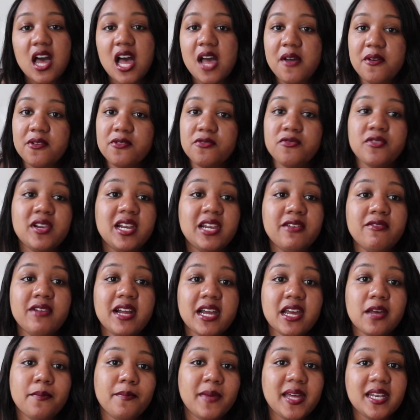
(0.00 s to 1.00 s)
I would really
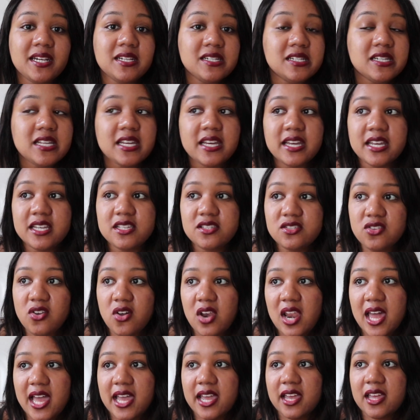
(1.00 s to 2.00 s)
recommend it. It's
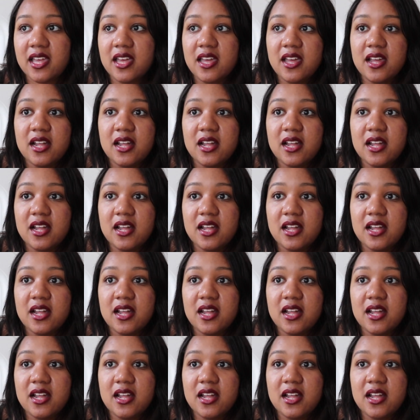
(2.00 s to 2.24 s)
not like